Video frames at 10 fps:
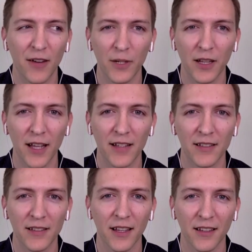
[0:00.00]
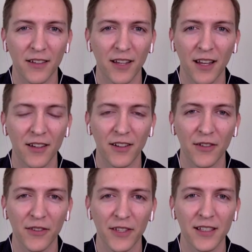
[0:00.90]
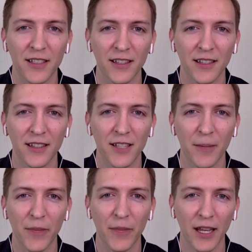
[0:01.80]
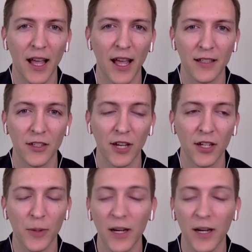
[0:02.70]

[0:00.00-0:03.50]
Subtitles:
realized like, okay, no, something has to change.